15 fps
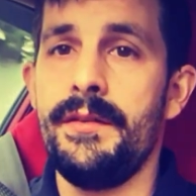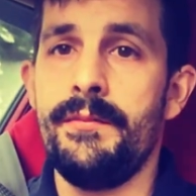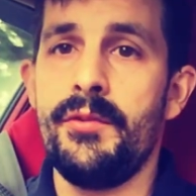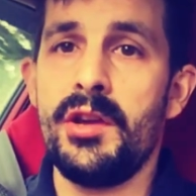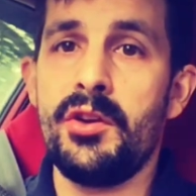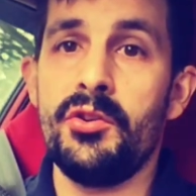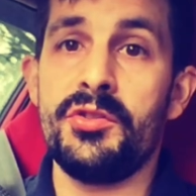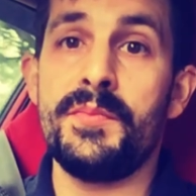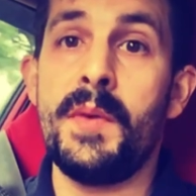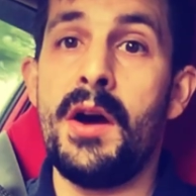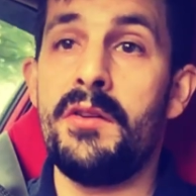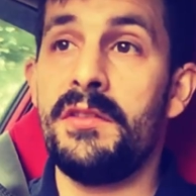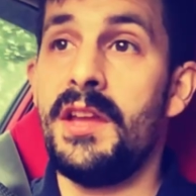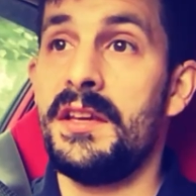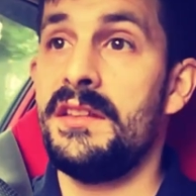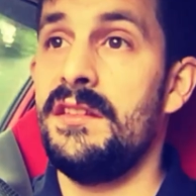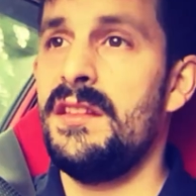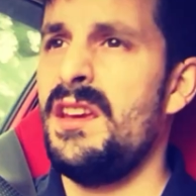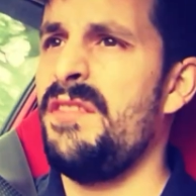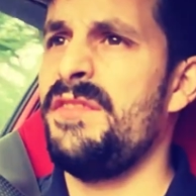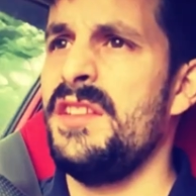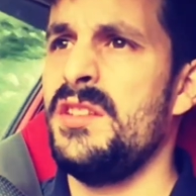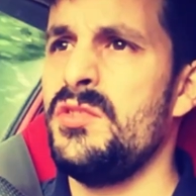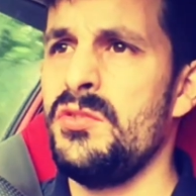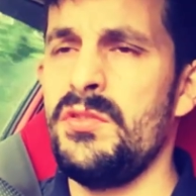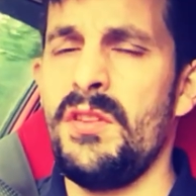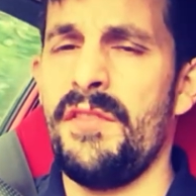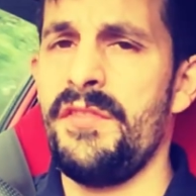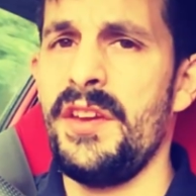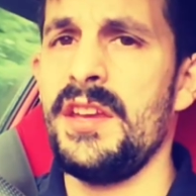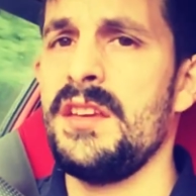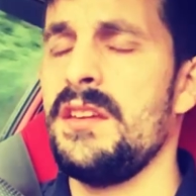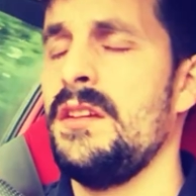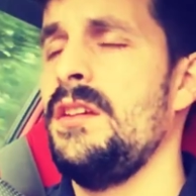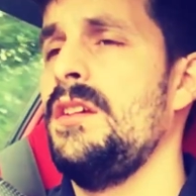brake horsepower like the FD2, I think.